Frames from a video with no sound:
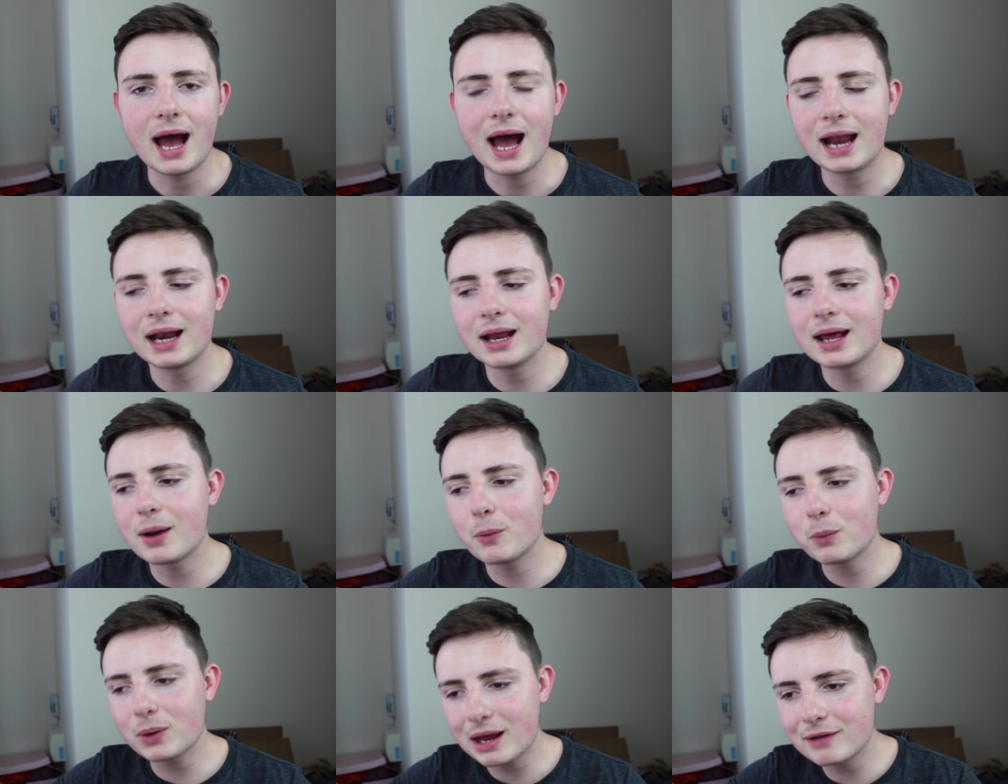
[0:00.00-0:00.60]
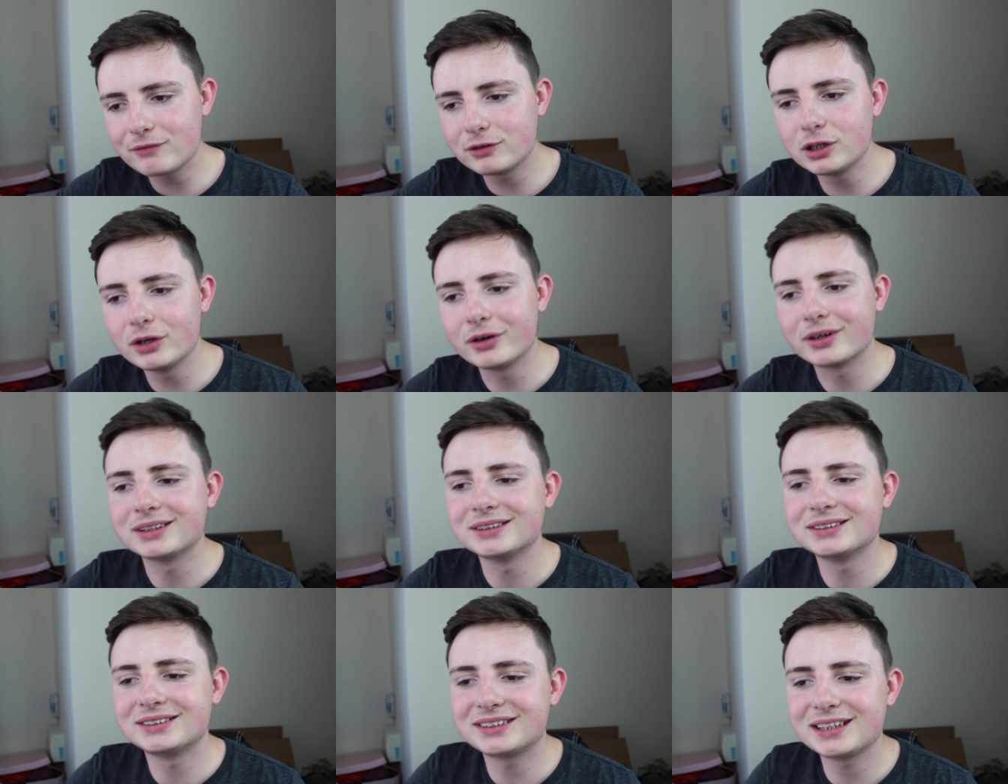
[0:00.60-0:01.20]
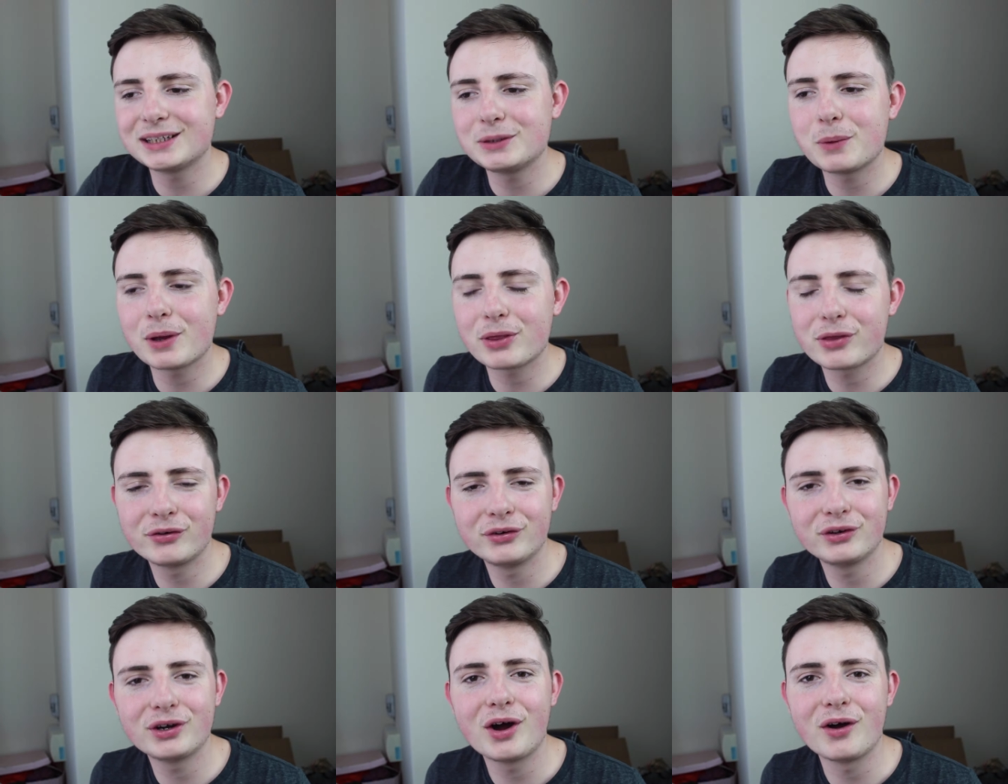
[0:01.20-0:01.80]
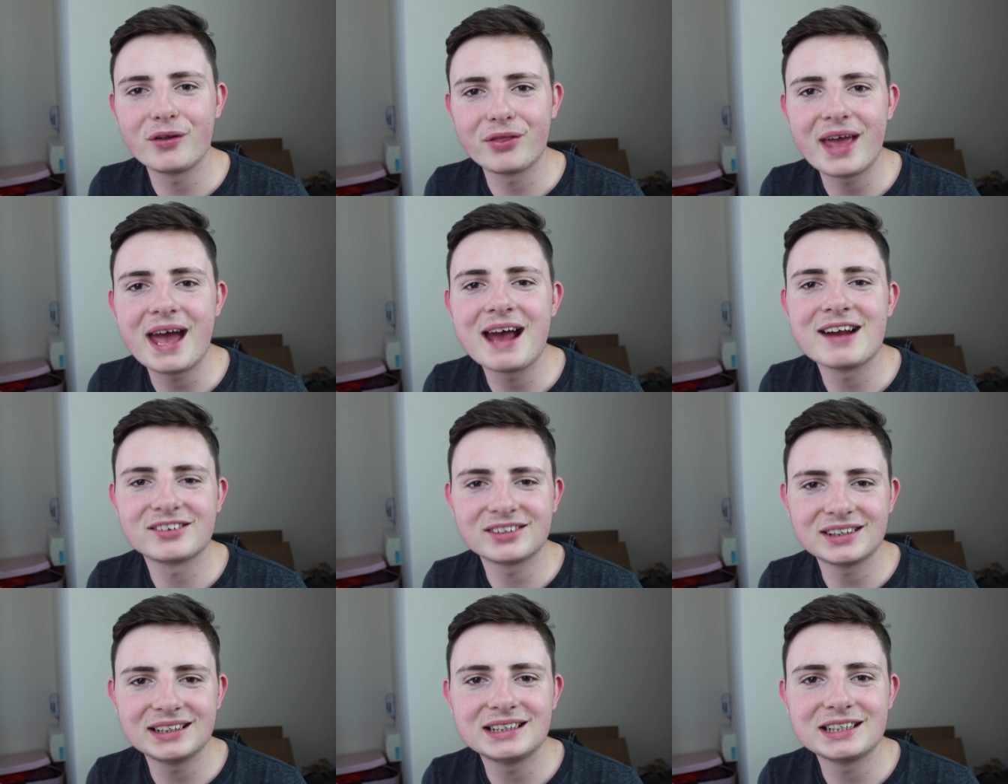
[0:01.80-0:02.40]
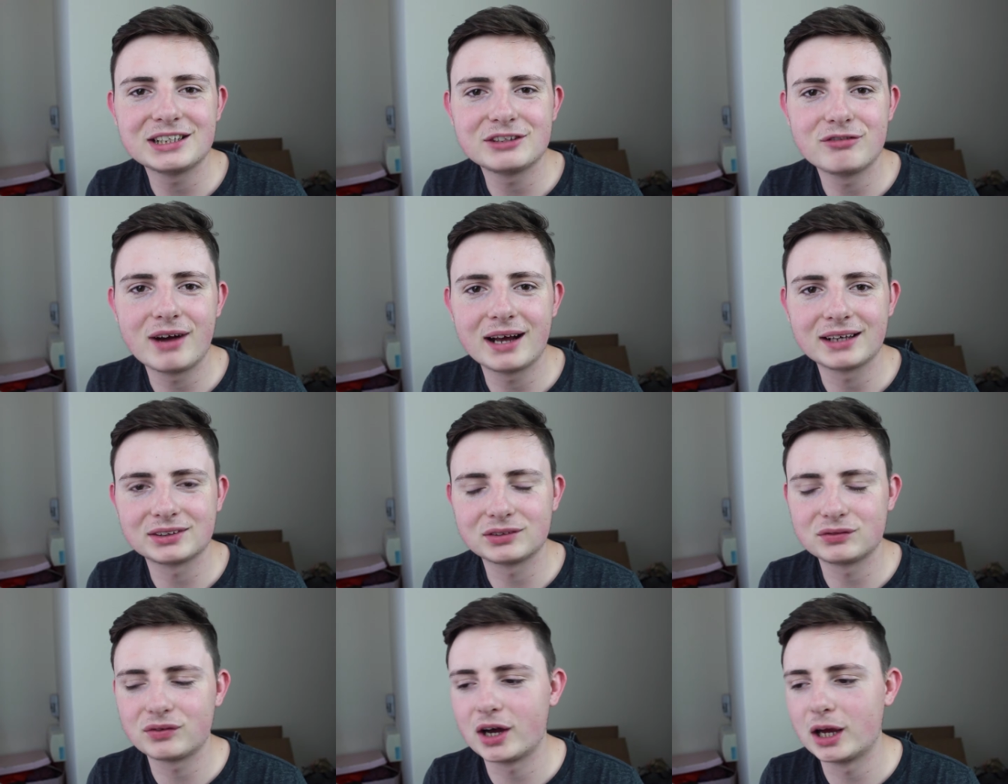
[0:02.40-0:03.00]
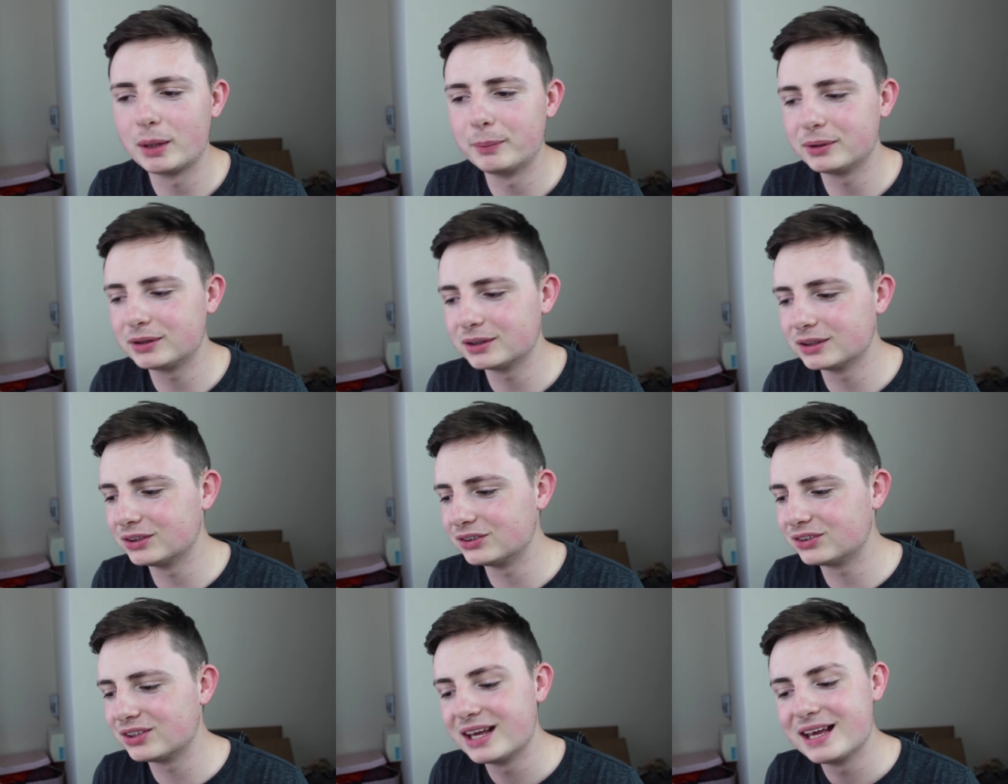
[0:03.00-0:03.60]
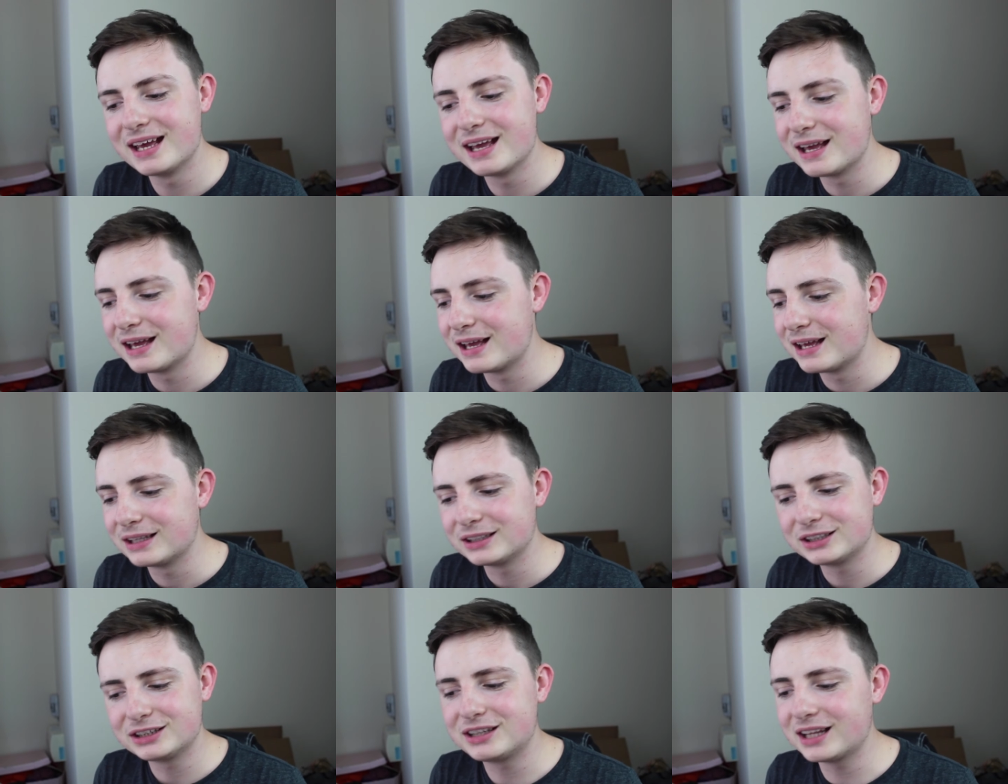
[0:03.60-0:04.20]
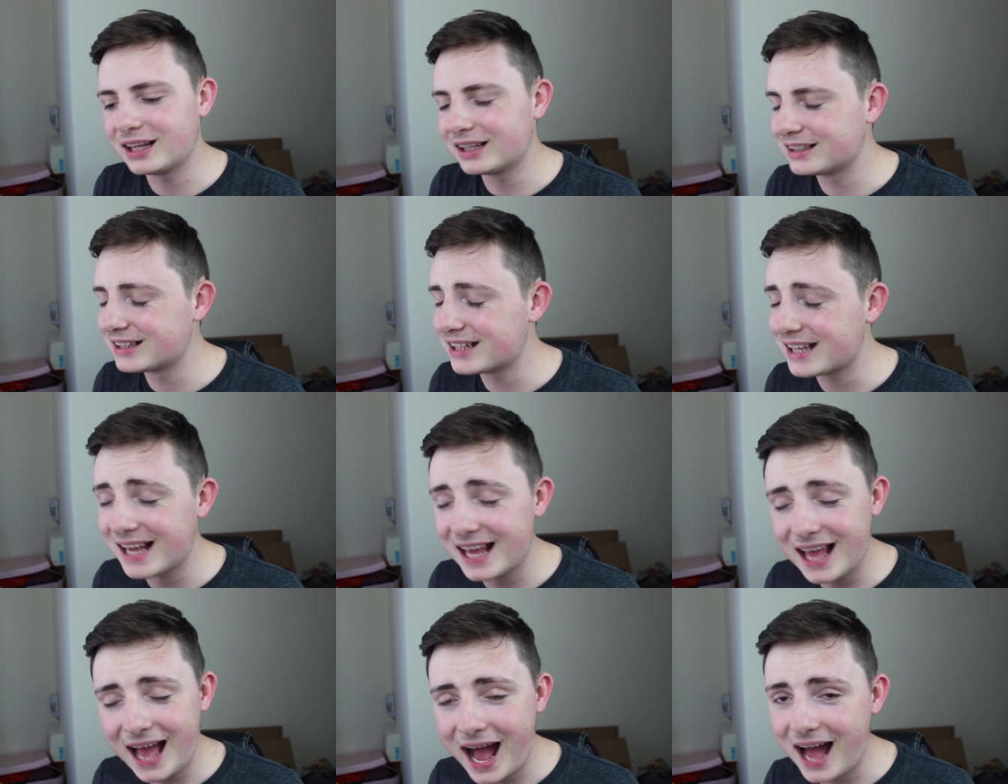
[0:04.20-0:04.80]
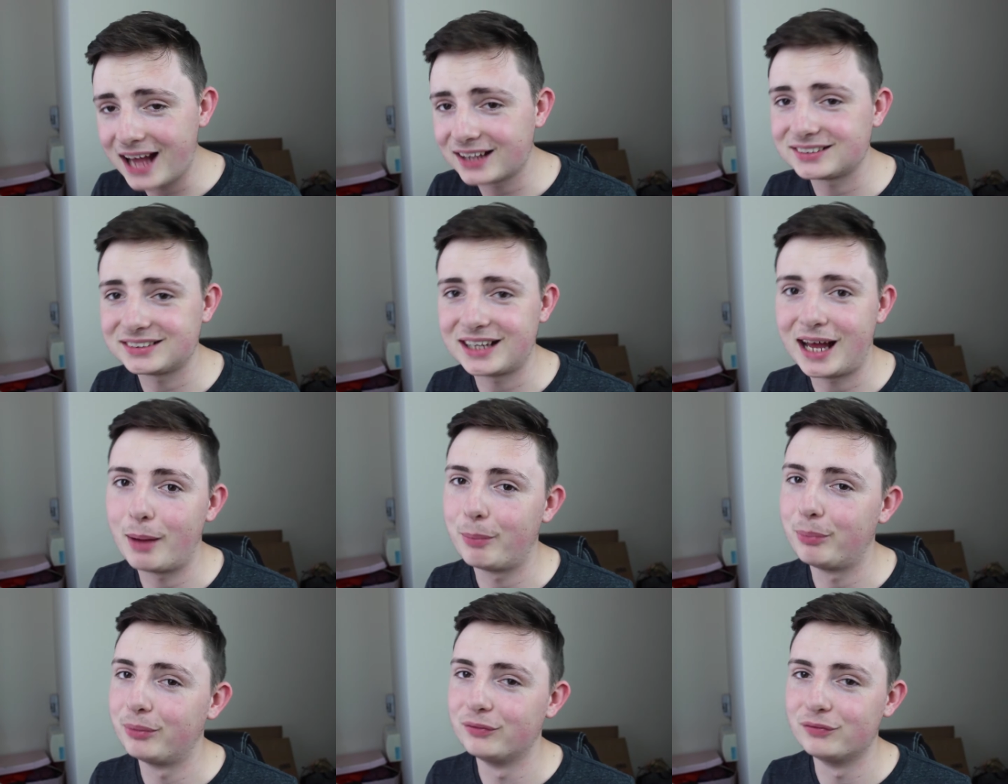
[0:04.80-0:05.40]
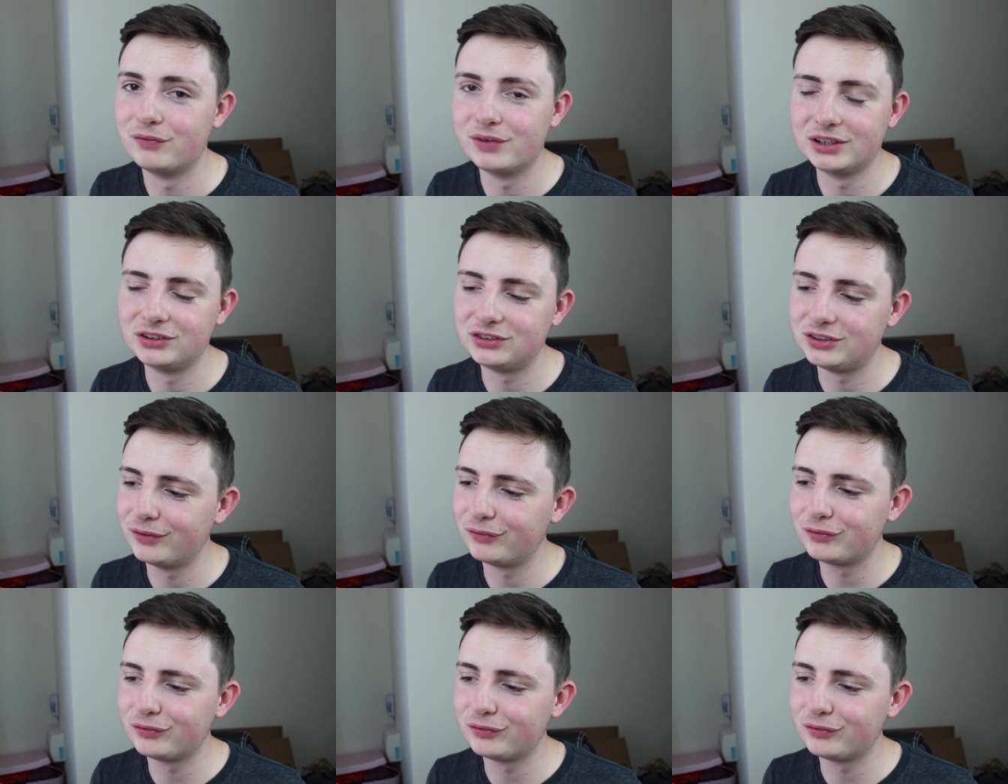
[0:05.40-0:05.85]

and uh, we'll have a look and see whether or not they actually did rectify it because it has to happen, Fizz.